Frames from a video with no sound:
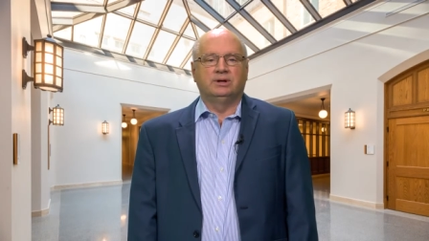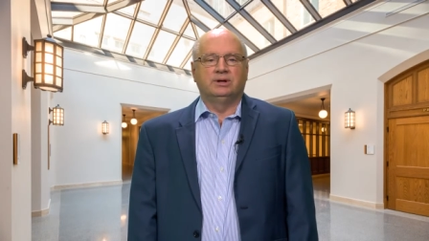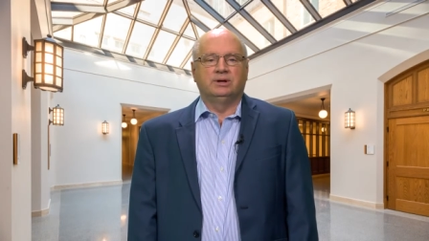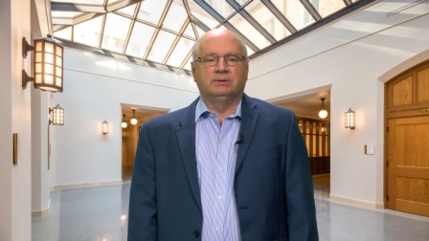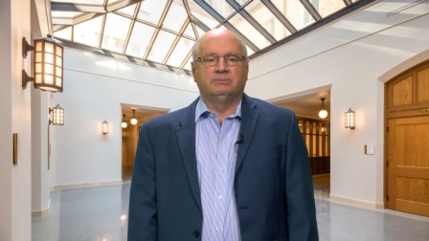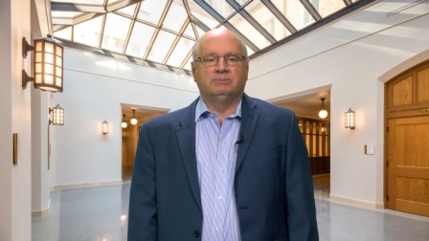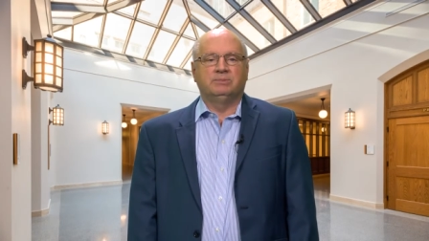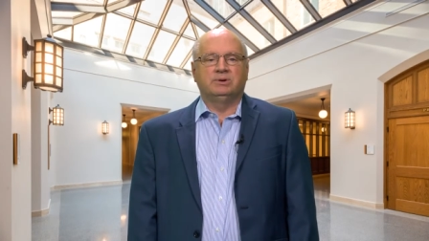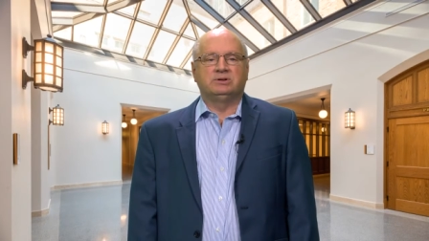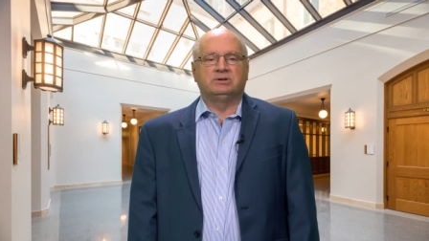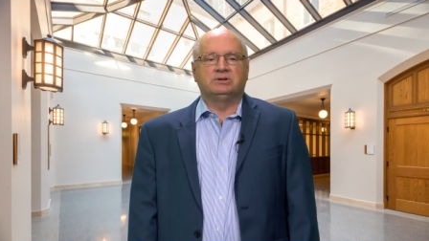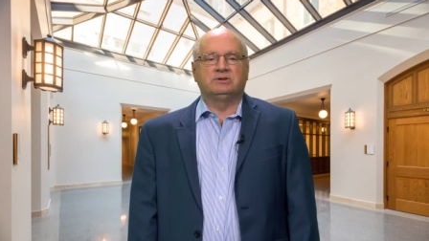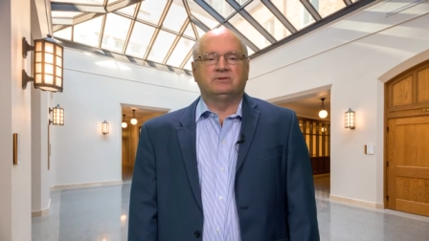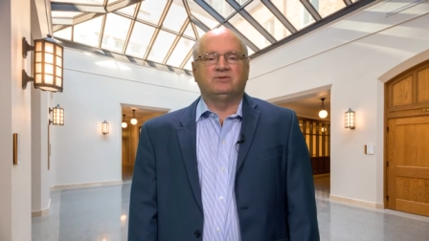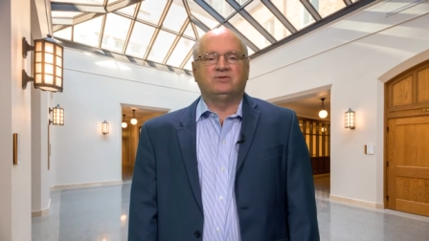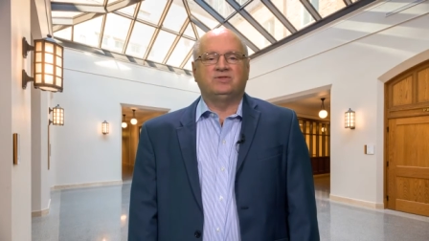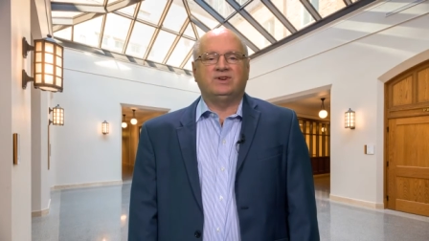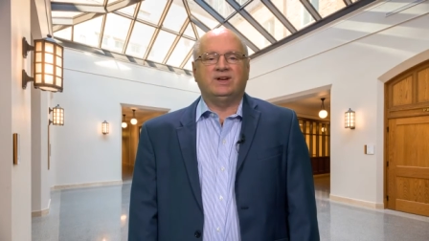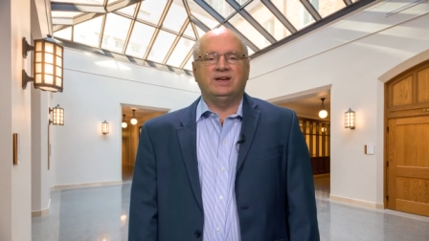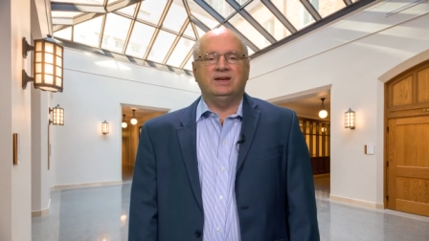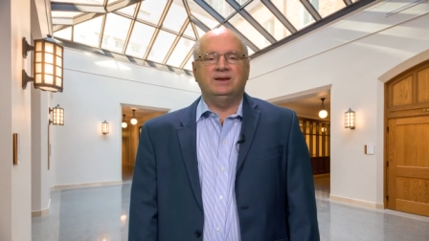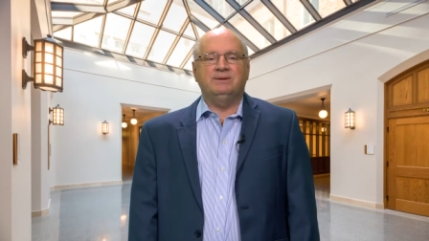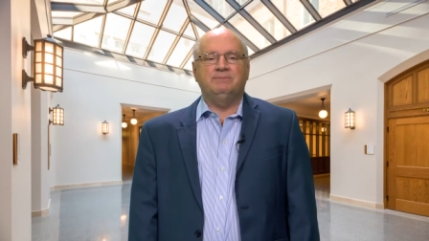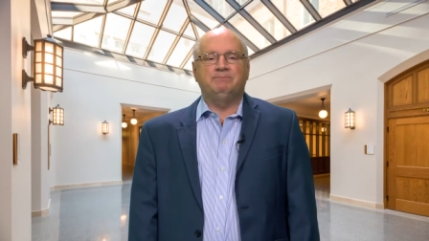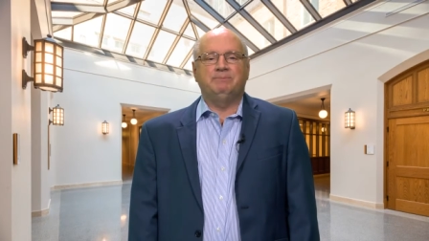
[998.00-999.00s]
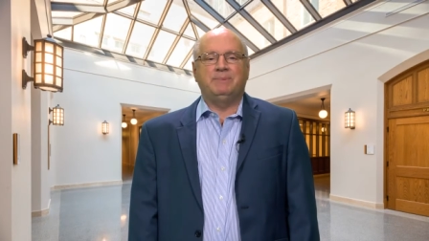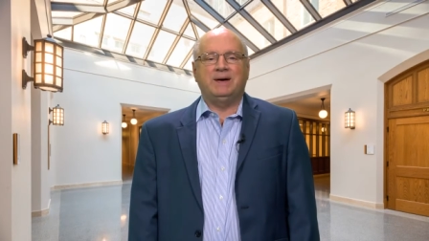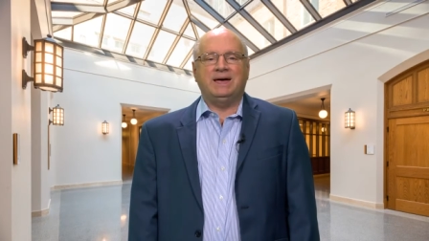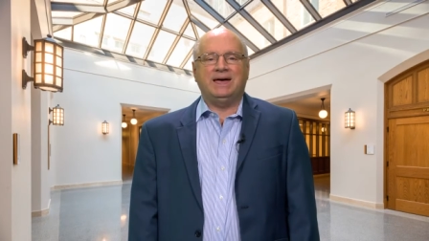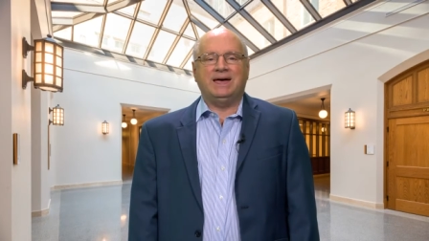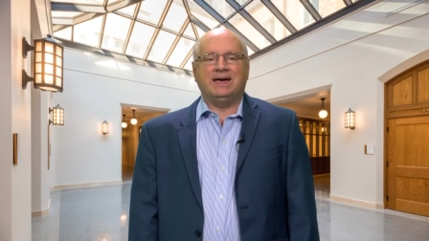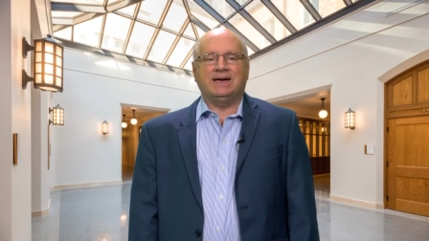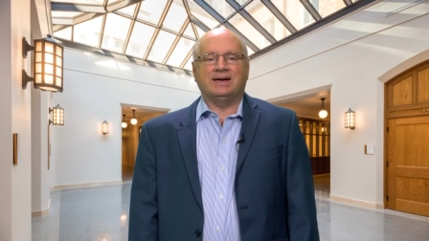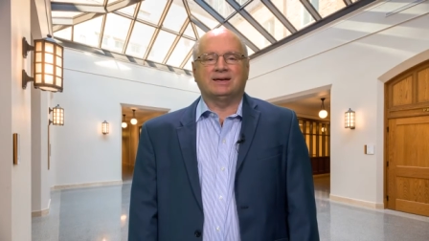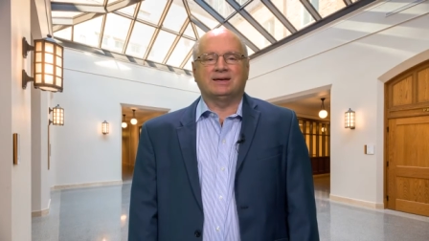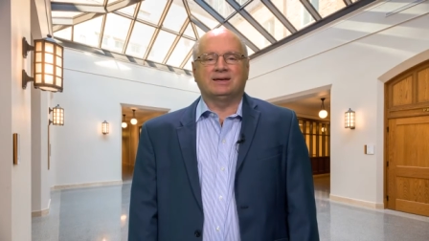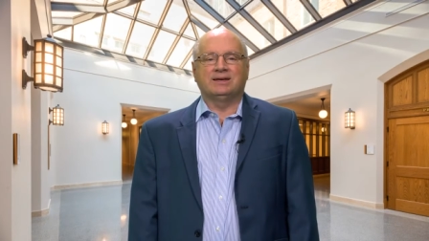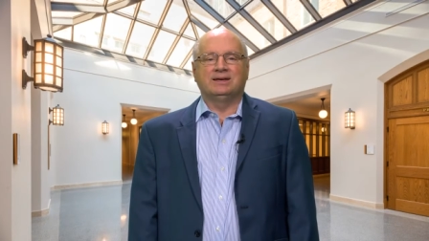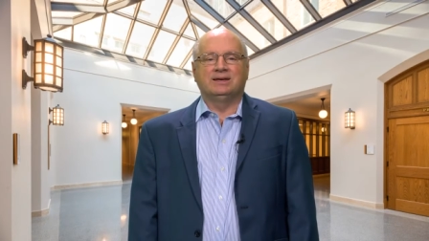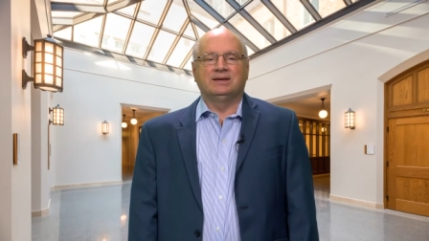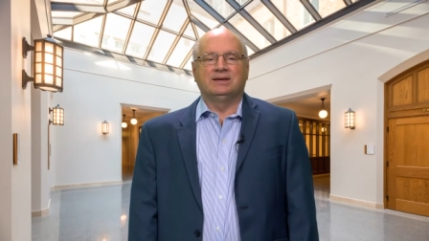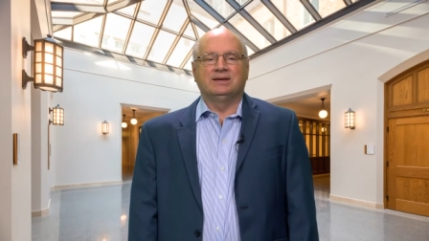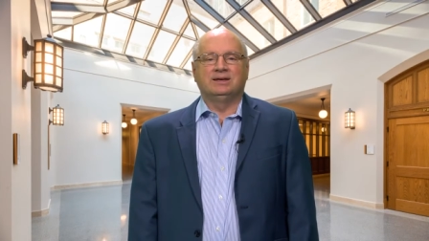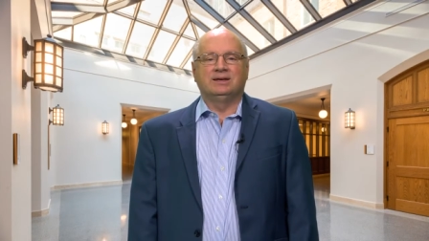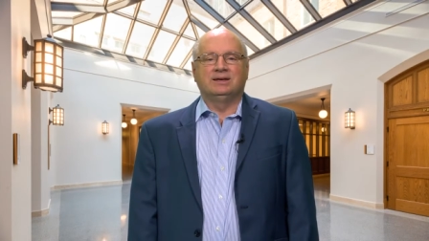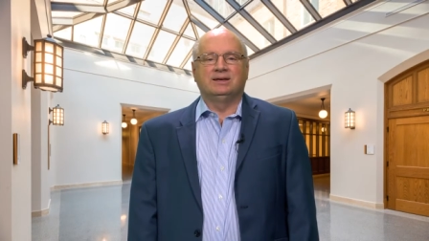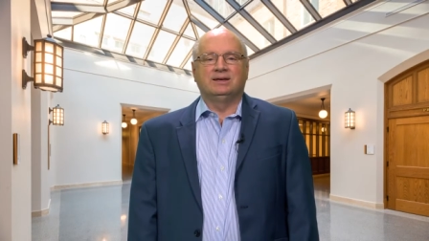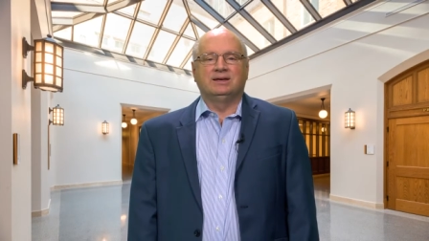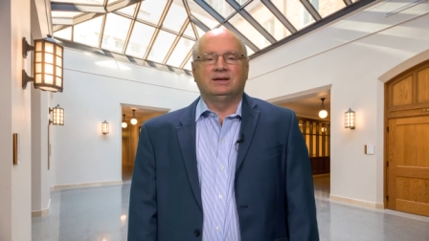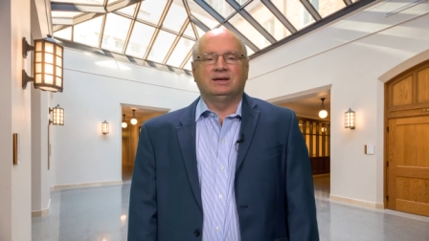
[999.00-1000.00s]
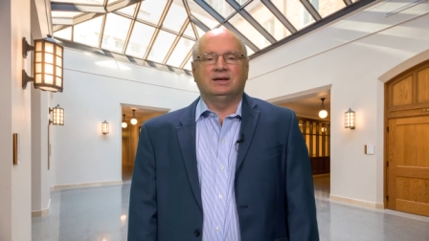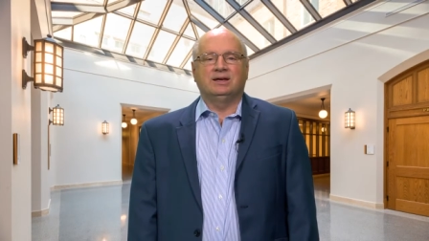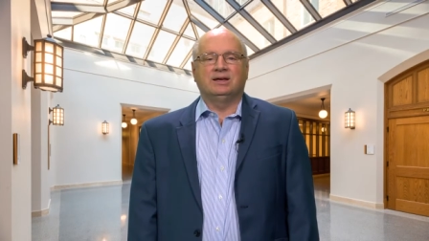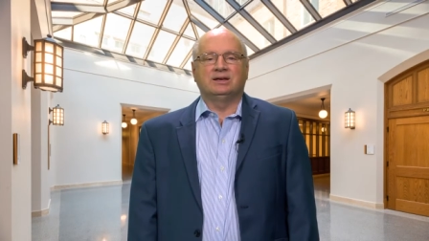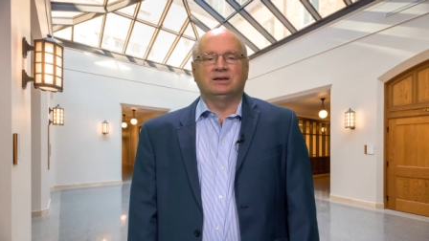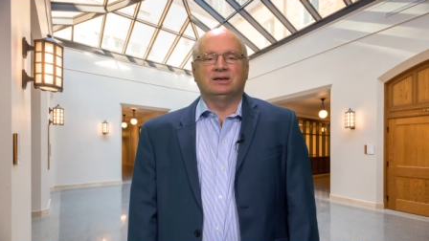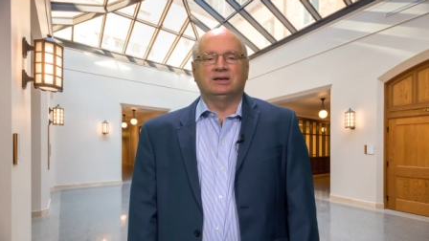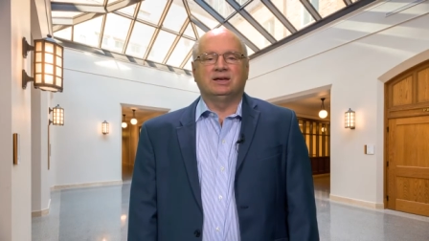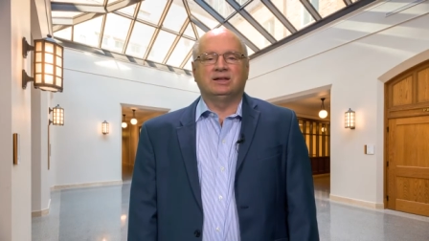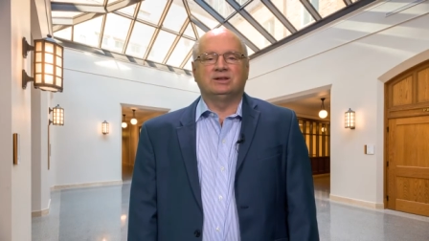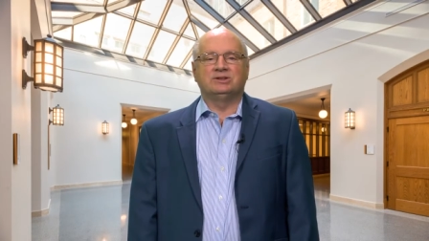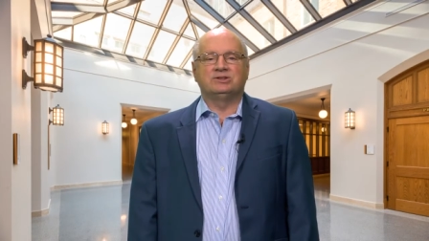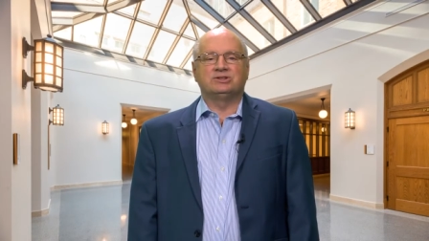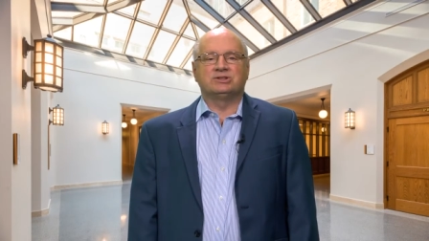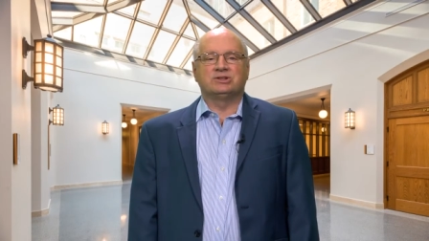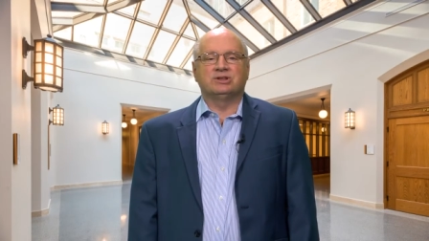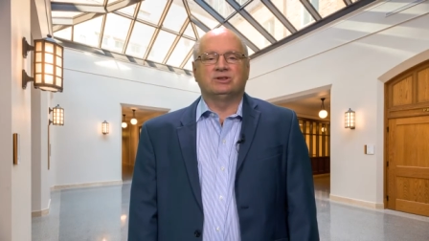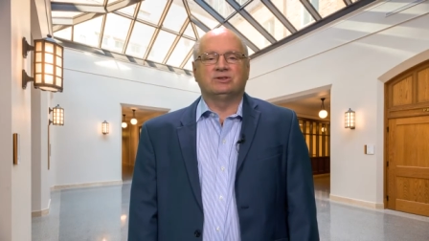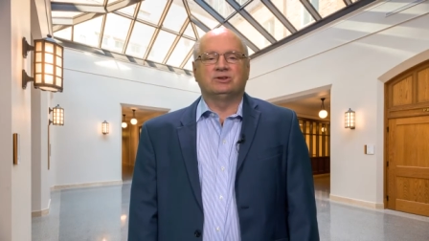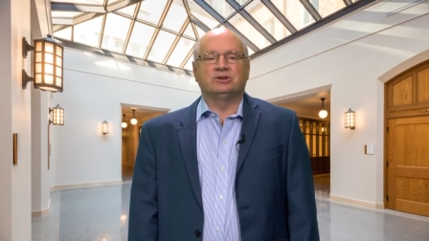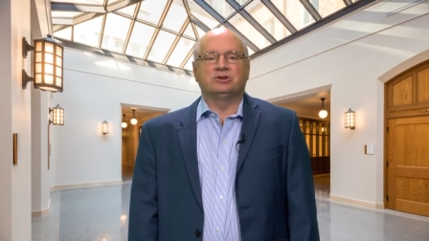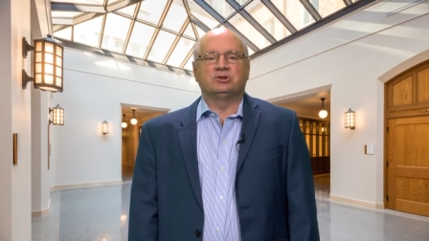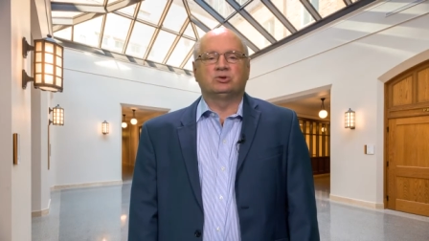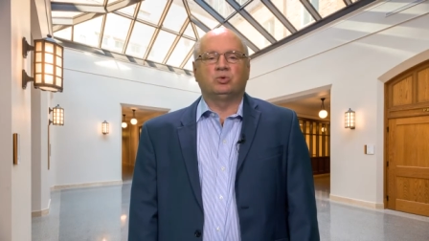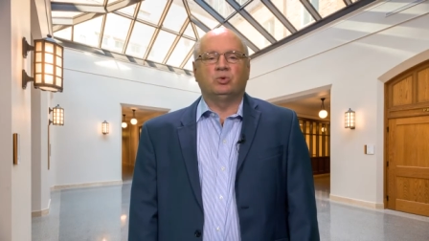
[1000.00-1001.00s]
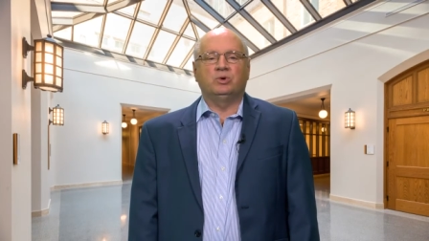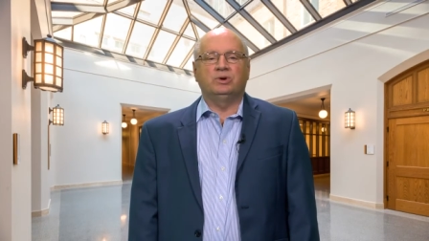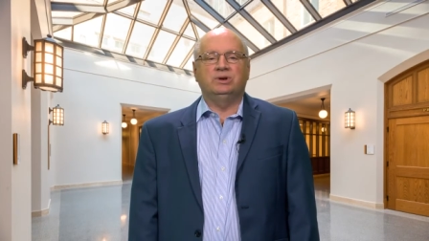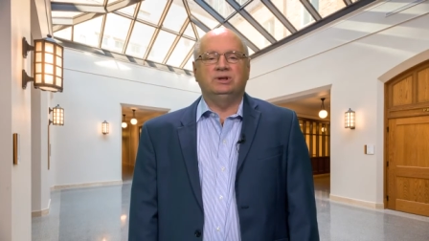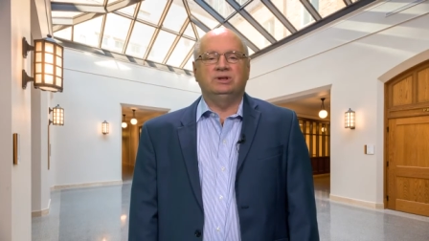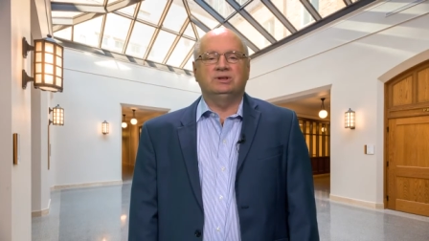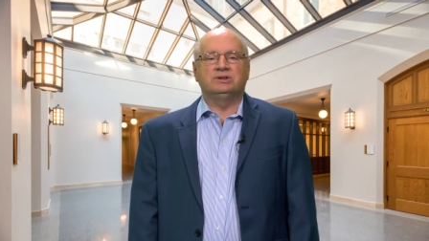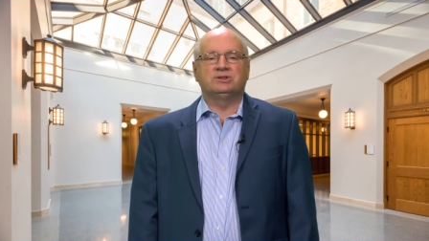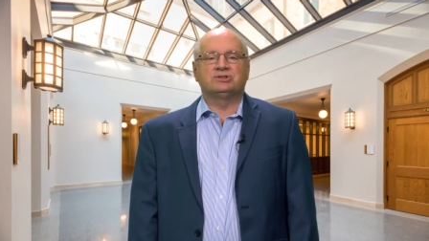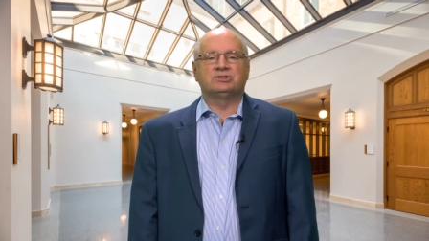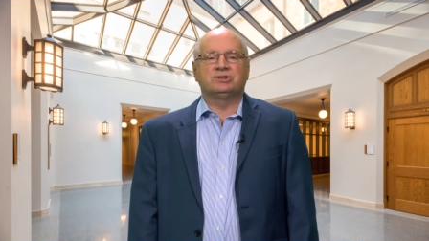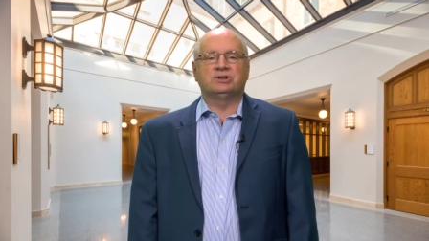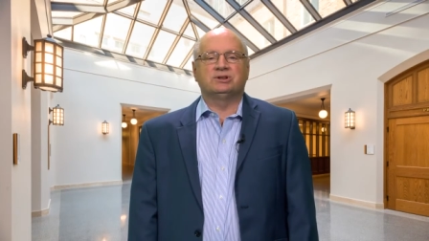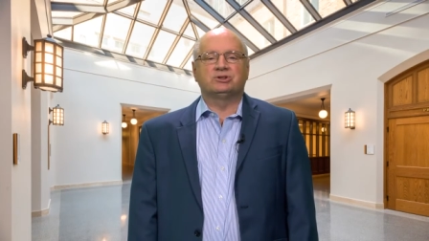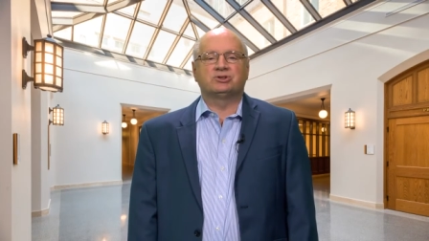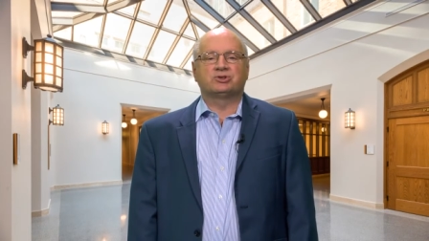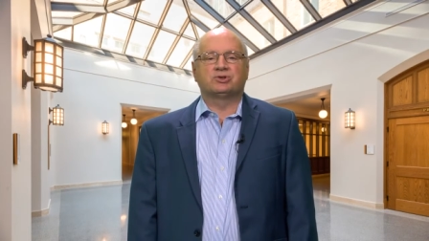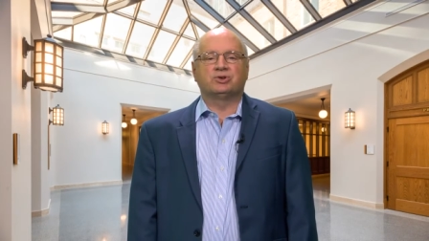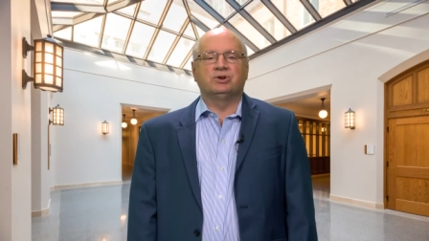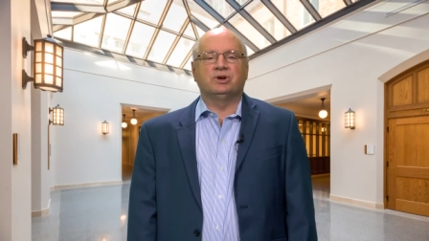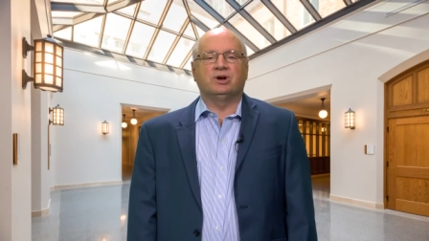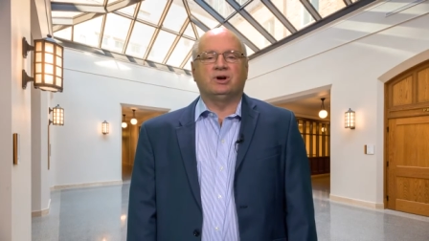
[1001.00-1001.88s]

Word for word: but to fight back against the twentieth century